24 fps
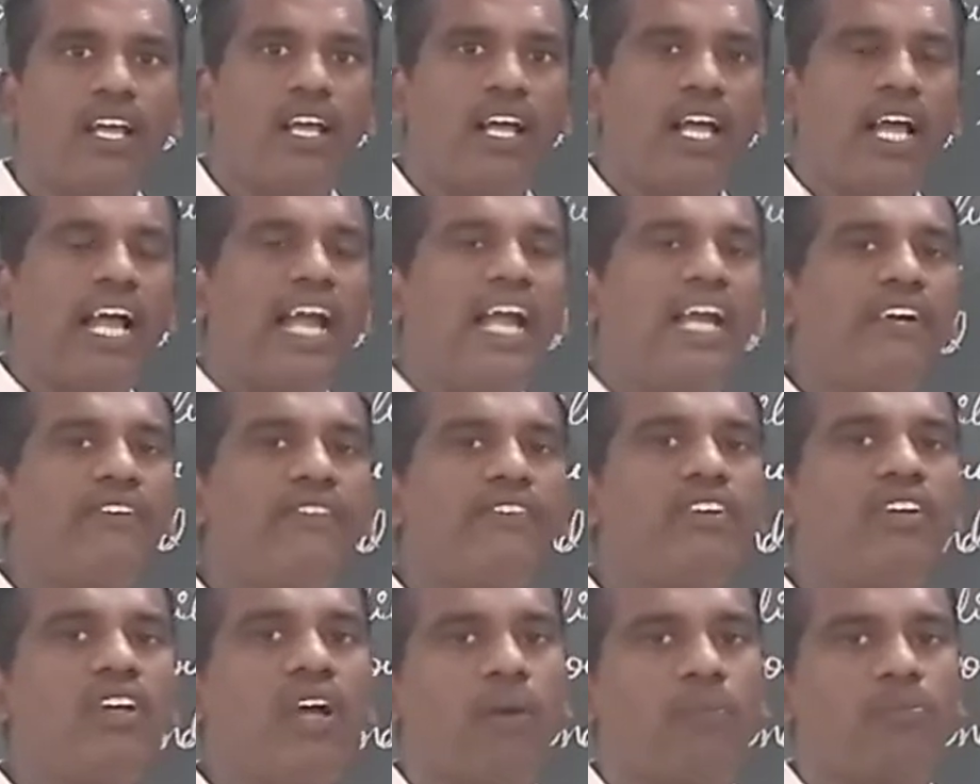Have
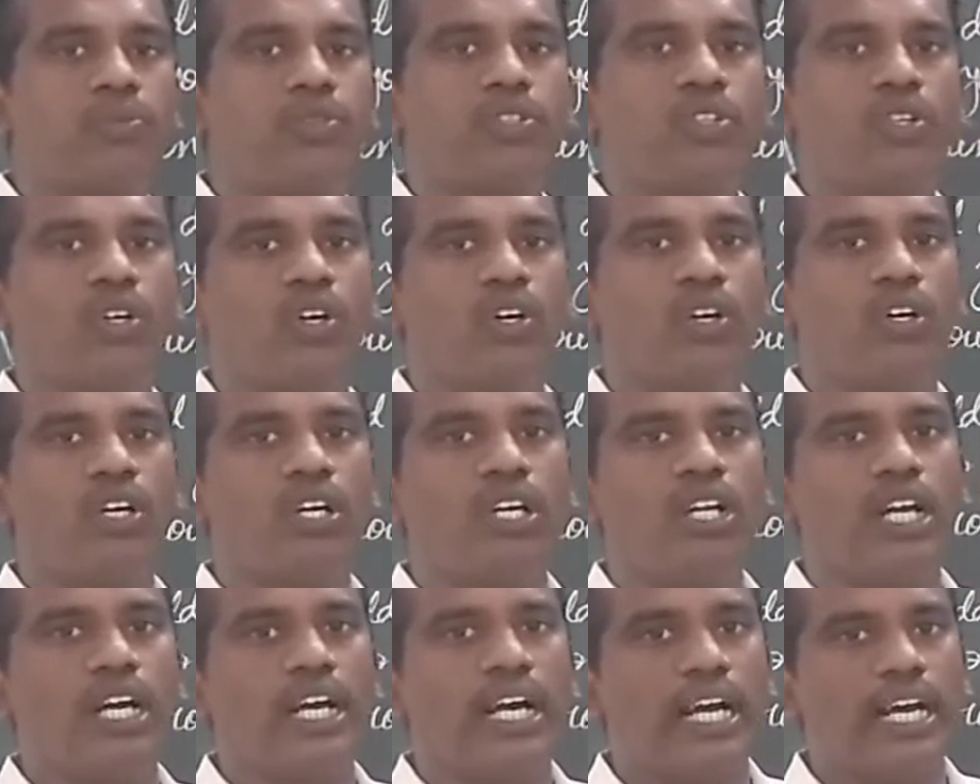we
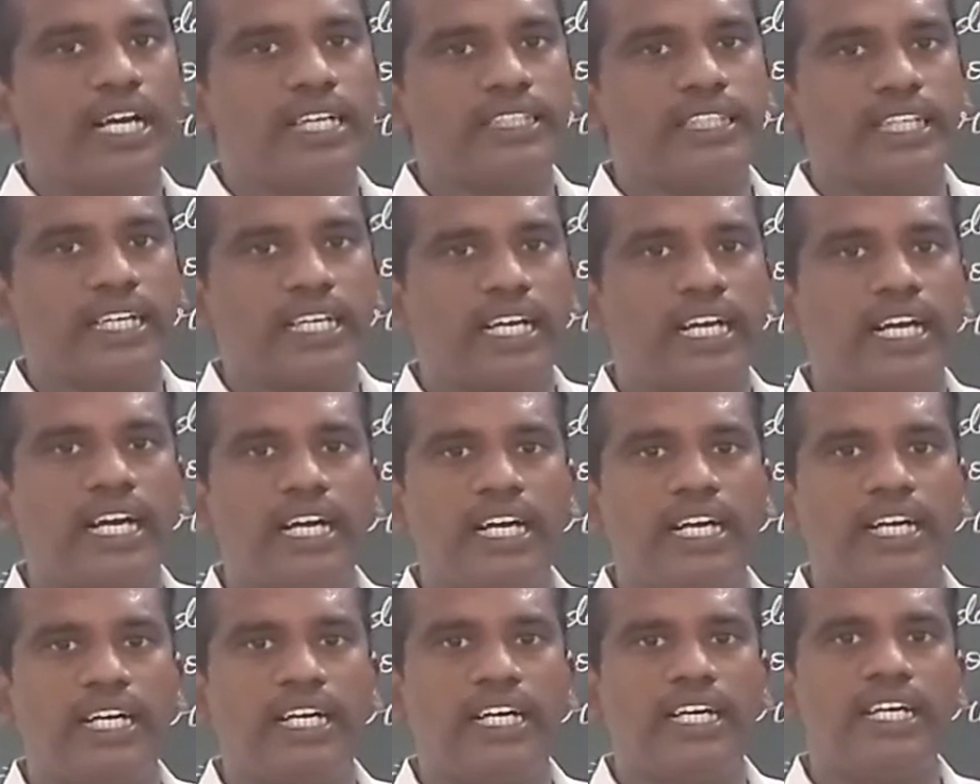observed the
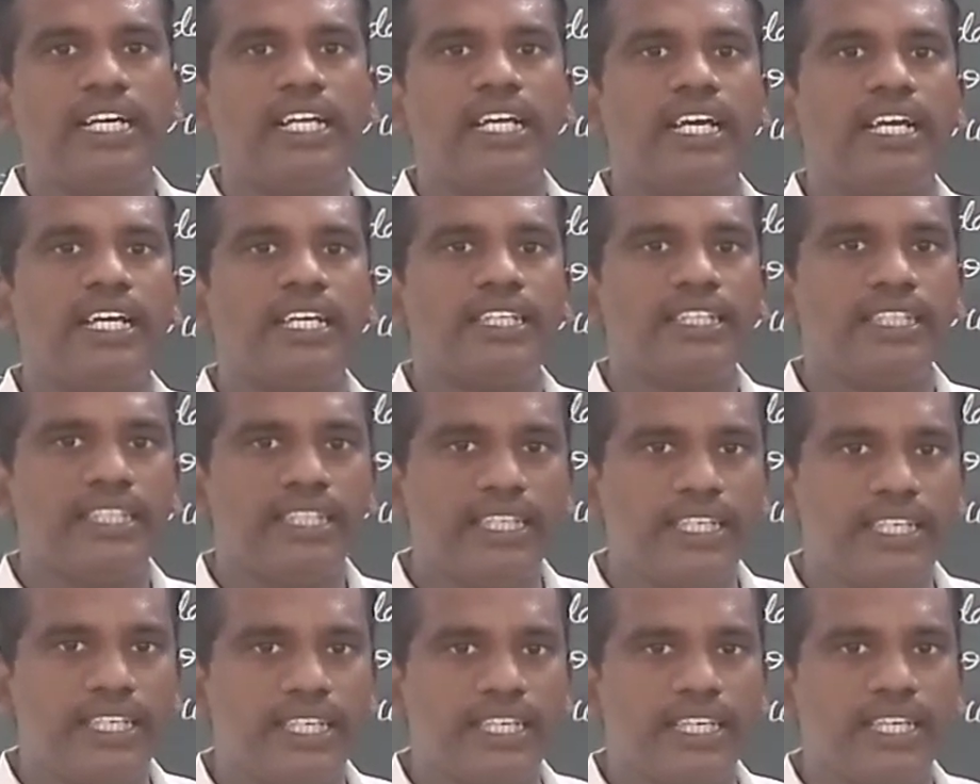curd
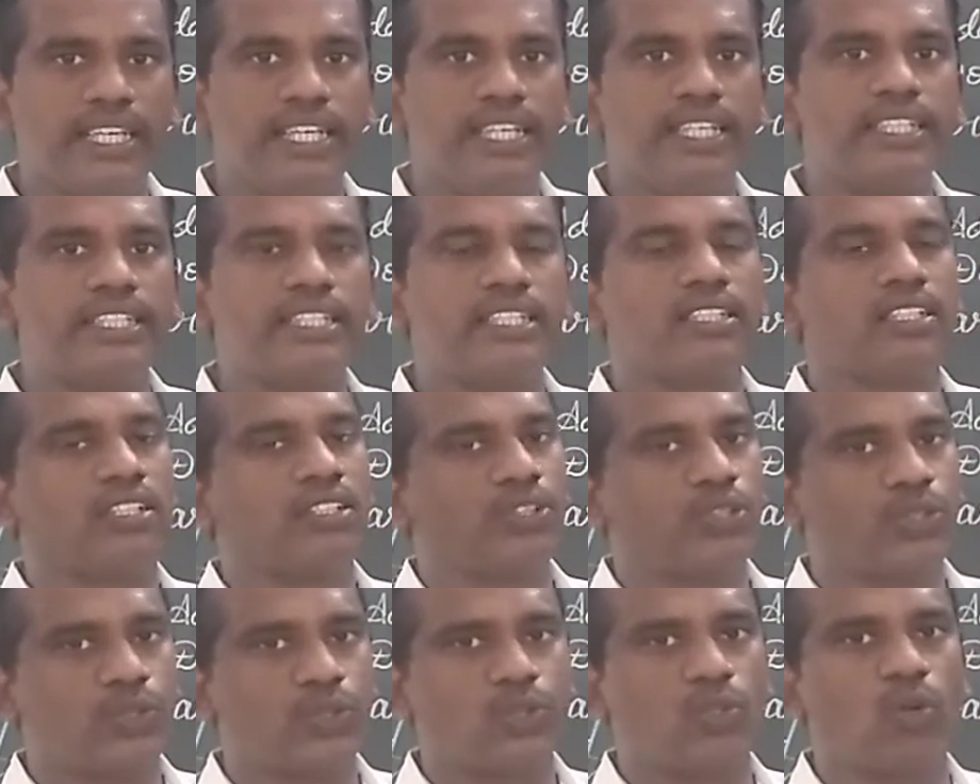is
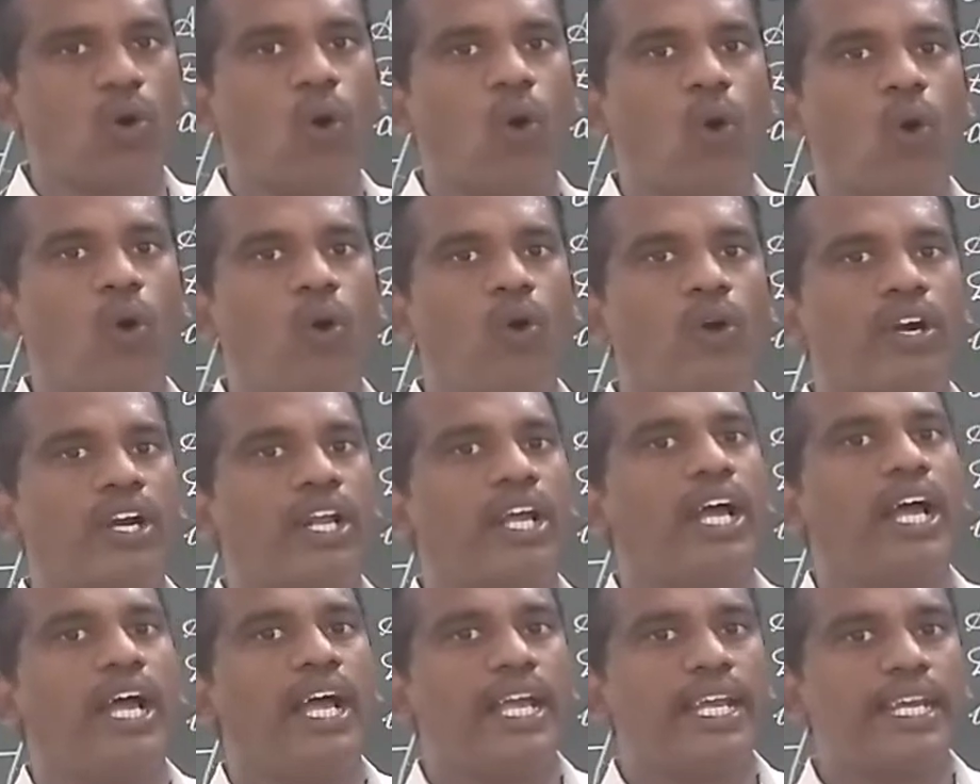stored
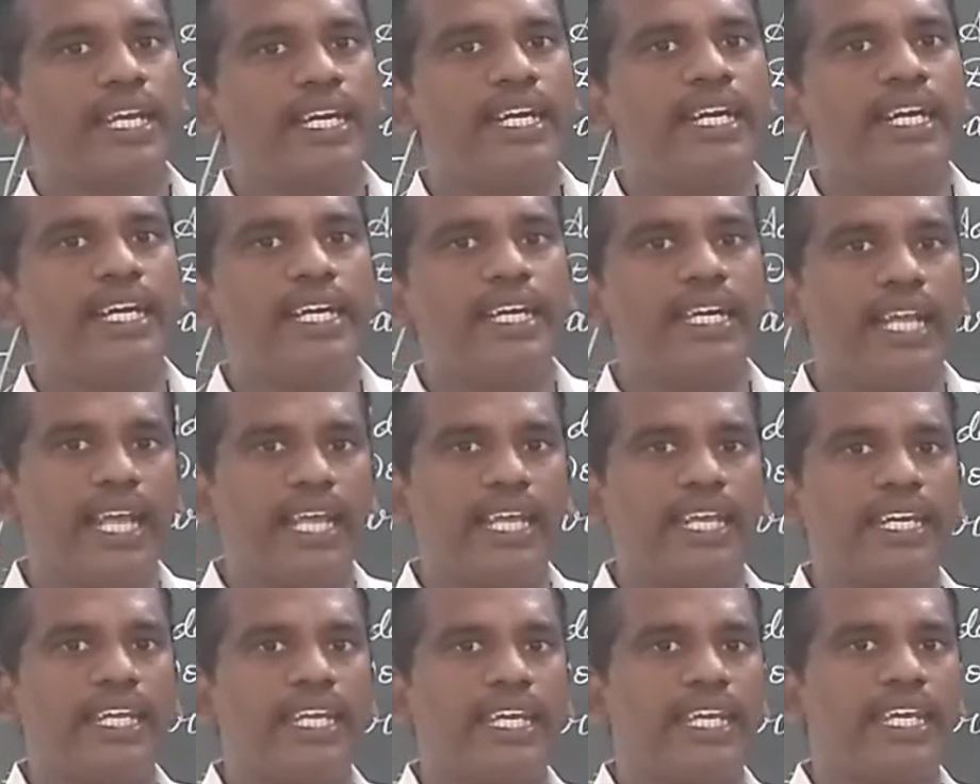in
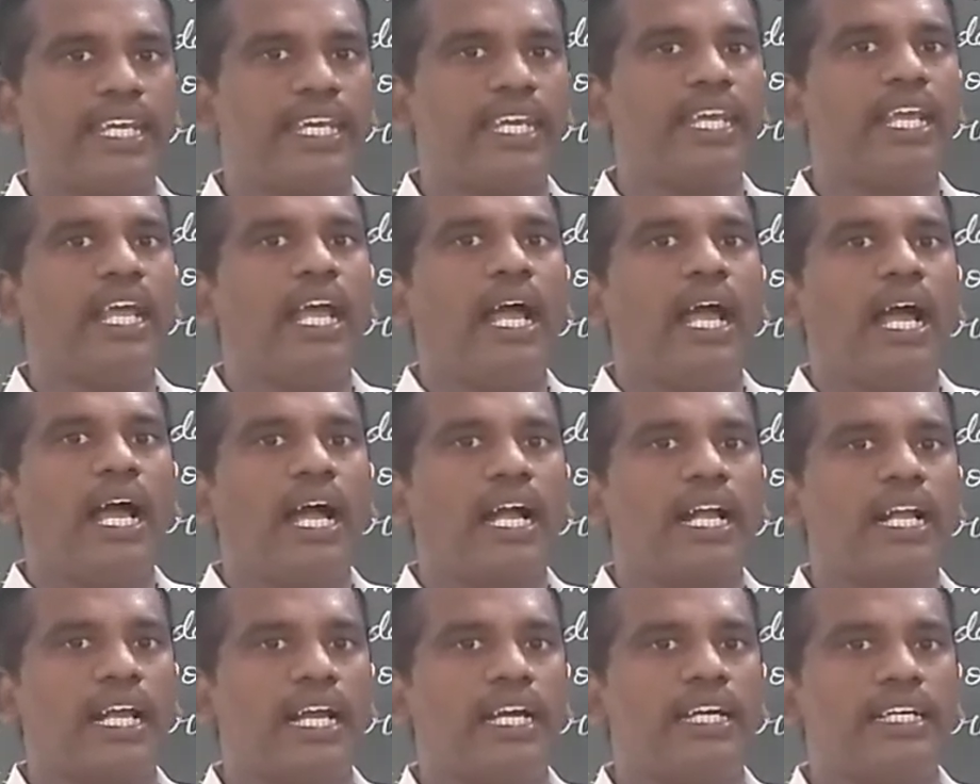any
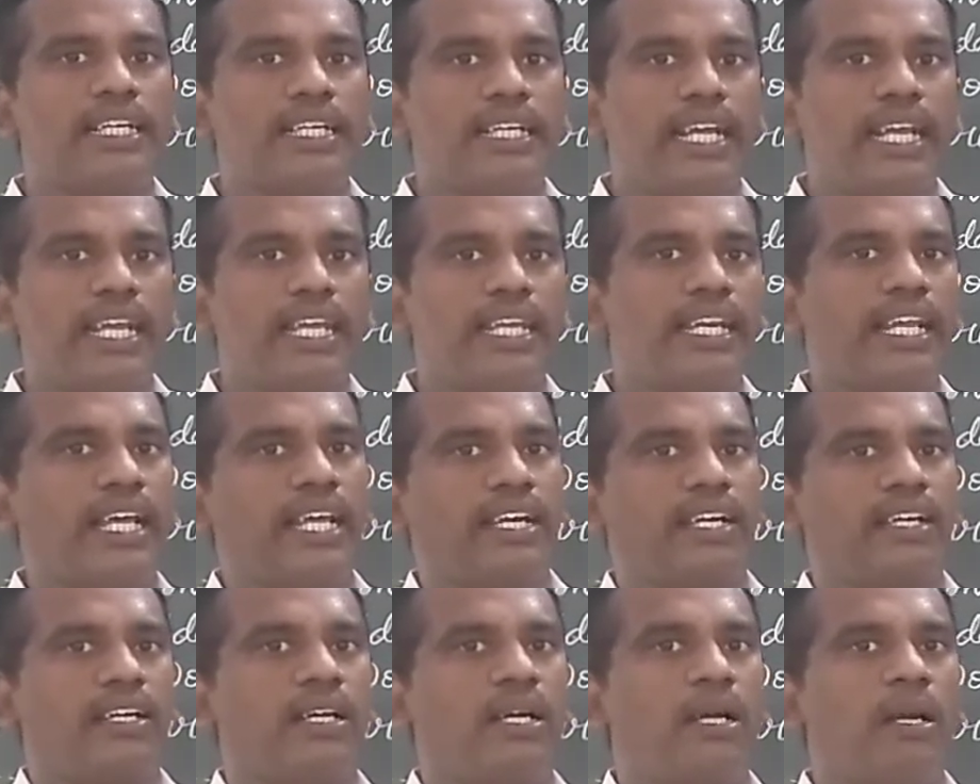container,
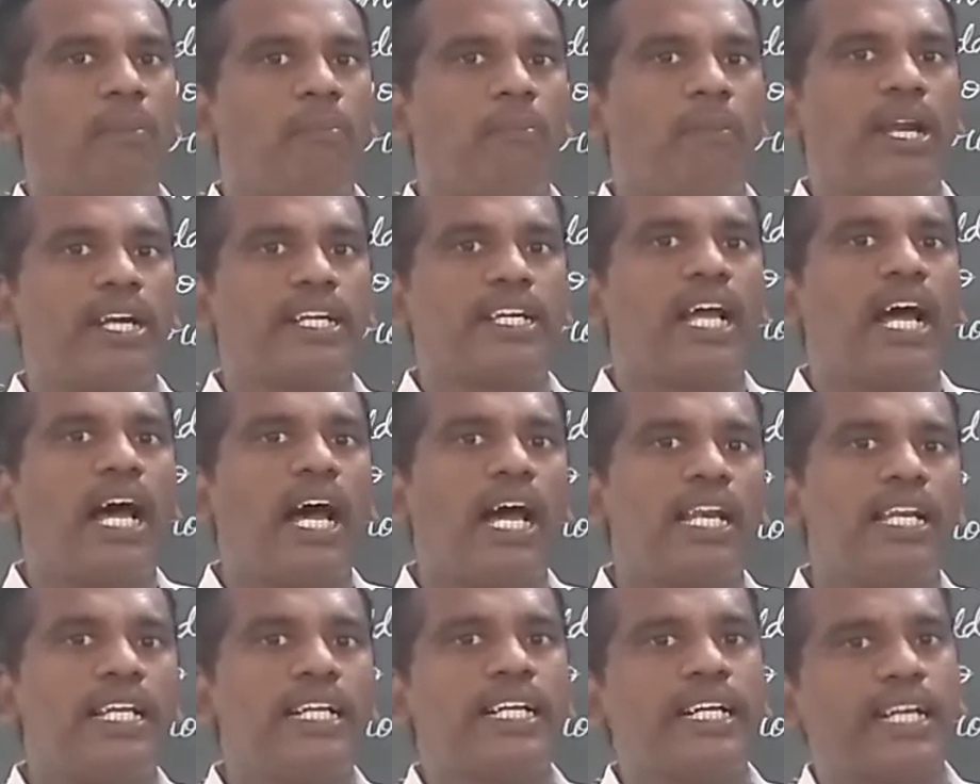
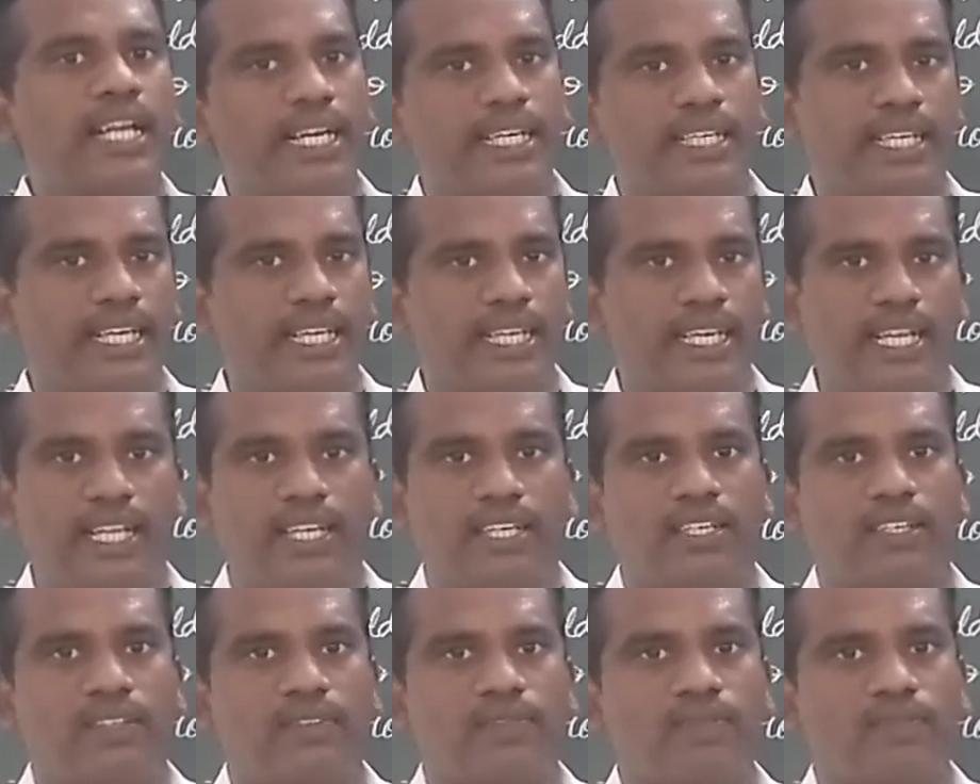metallic
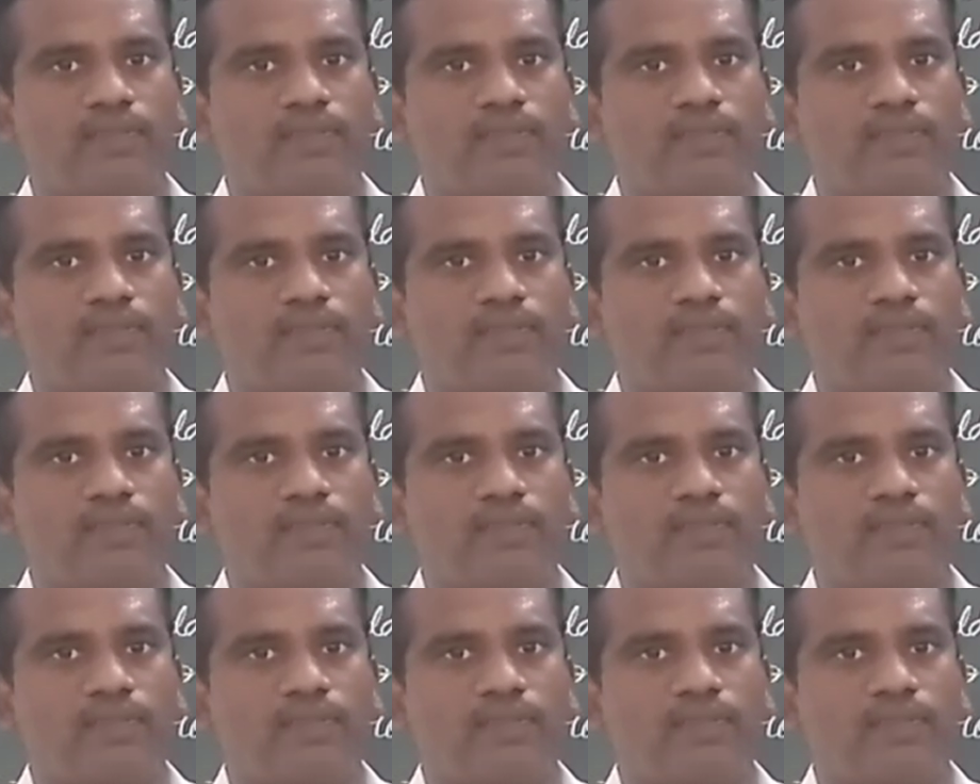container?